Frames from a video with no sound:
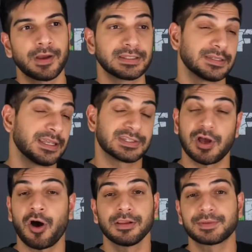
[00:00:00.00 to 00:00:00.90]
And it's
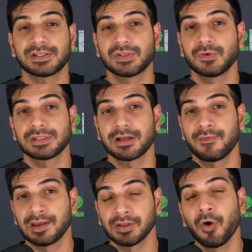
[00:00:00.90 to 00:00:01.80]
all up to Tua
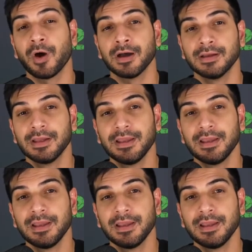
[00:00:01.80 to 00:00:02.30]
Tagovailoa